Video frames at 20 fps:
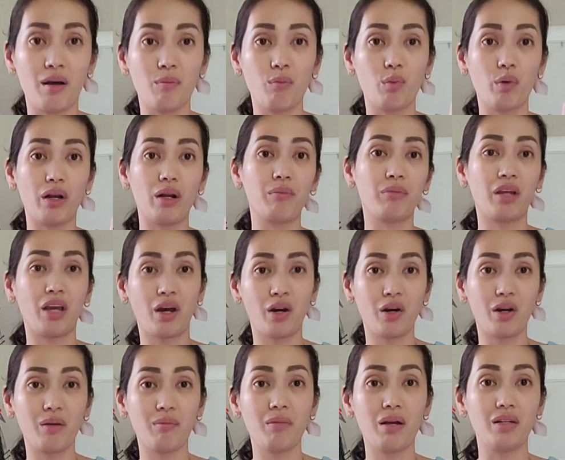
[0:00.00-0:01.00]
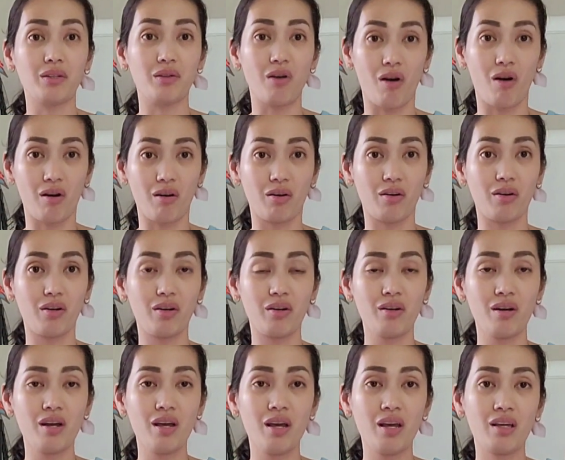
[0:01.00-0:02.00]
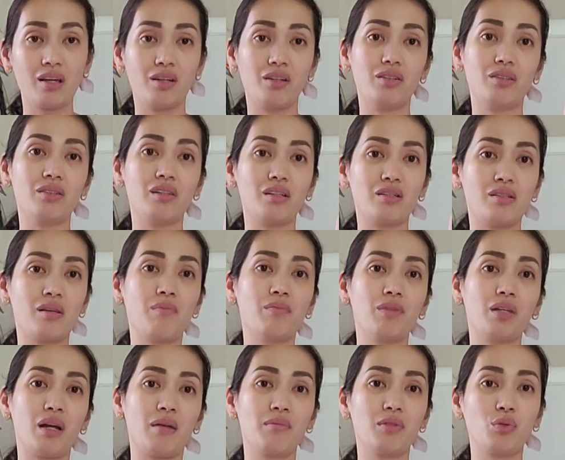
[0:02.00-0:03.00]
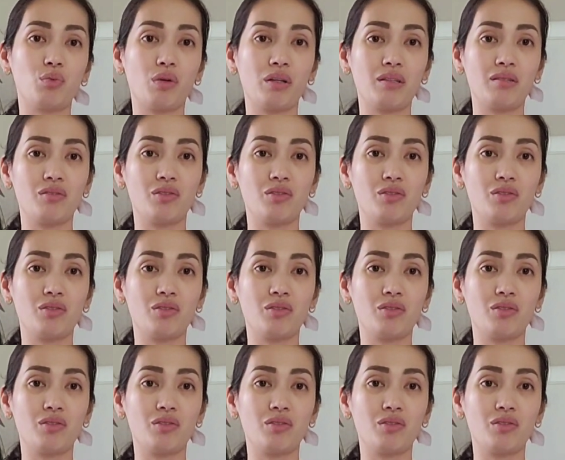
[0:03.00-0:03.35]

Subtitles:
when I'm carrying my daughter, because sometimes when